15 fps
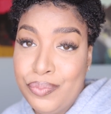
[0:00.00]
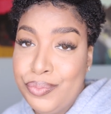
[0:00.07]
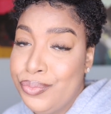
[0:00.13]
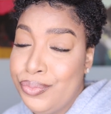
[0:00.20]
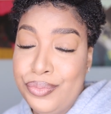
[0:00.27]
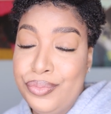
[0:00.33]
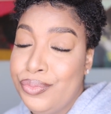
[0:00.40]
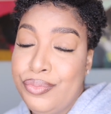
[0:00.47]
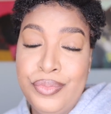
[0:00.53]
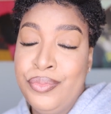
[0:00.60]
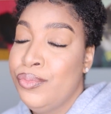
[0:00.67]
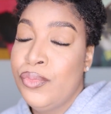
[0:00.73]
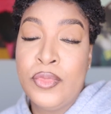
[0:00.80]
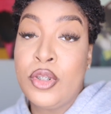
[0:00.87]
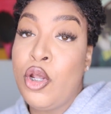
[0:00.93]
them. Mm-mm.
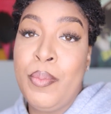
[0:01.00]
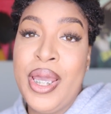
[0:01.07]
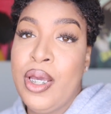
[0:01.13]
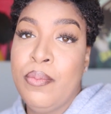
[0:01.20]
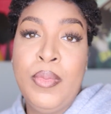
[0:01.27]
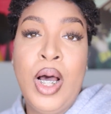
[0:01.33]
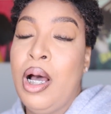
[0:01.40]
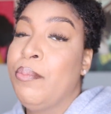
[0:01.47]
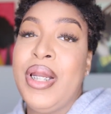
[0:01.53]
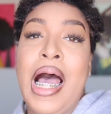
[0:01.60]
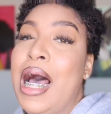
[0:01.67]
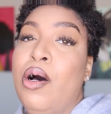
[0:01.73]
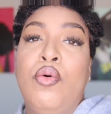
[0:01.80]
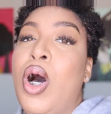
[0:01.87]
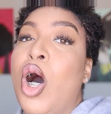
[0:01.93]
No, ma'am. I'm
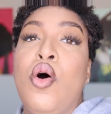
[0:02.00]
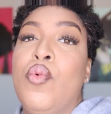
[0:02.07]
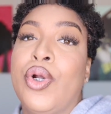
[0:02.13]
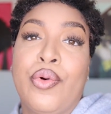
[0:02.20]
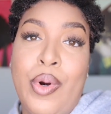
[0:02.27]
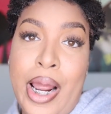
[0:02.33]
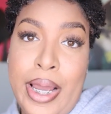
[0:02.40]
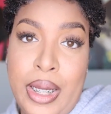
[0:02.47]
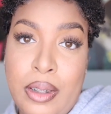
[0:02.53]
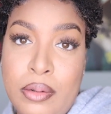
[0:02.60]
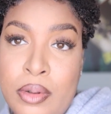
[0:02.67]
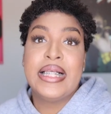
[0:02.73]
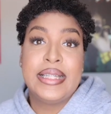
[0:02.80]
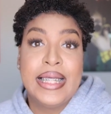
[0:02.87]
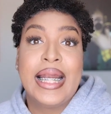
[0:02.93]
not, I don't, don't want to ride.
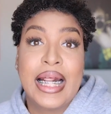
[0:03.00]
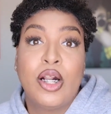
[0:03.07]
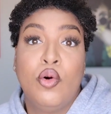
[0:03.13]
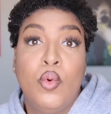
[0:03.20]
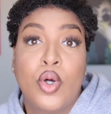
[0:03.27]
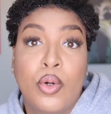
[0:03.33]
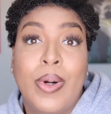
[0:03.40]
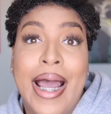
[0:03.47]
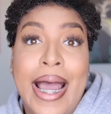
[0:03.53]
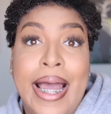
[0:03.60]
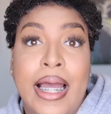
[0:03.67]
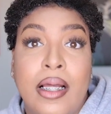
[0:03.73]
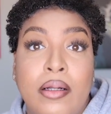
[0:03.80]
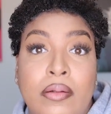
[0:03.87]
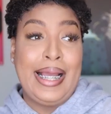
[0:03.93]
I said I don't want to
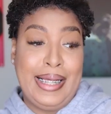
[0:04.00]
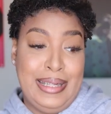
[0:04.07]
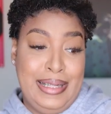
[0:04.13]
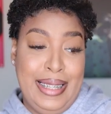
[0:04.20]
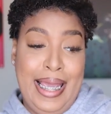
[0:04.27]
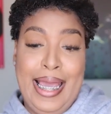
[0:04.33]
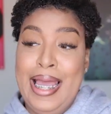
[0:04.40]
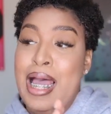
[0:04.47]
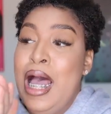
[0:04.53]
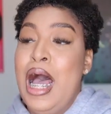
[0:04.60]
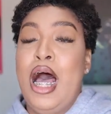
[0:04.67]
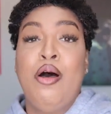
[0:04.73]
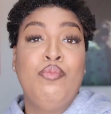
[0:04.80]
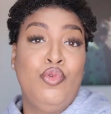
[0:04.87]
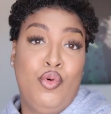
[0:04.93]
ride. Like I said,
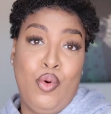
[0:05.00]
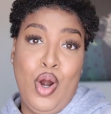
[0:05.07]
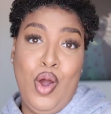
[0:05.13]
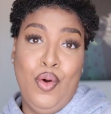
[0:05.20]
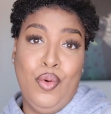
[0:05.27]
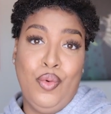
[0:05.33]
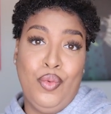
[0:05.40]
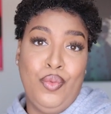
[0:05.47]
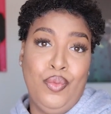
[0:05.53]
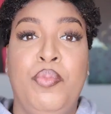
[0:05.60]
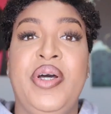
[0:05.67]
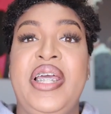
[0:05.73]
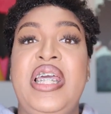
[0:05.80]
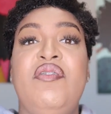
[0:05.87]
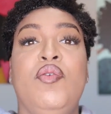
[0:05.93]
I'm grown.
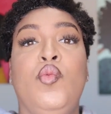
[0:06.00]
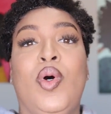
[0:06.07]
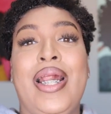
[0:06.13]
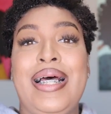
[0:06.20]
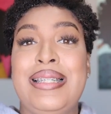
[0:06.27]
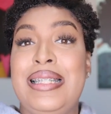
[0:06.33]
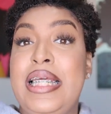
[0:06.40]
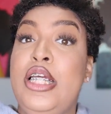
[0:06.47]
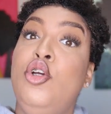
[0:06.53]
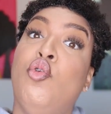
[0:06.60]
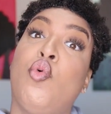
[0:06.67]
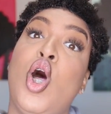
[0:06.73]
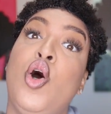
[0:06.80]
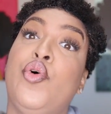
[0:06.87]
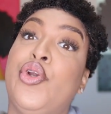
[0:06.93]
But even when I see
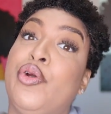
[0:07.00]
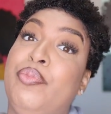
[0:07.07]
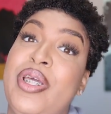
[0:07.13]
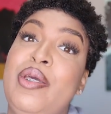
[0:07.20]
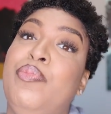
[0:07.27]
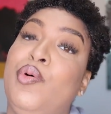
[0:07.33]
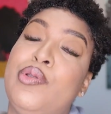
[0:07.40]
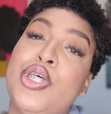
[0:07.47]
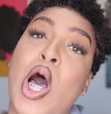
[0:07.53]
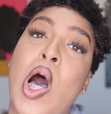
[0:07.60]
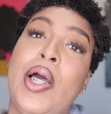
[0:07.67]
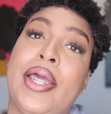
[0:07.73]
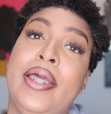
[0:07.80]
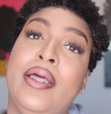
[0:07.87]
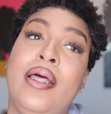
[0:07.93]
growner people
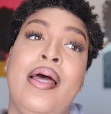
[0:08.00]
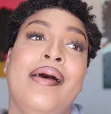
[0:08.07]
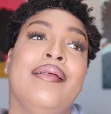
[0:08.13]
talking,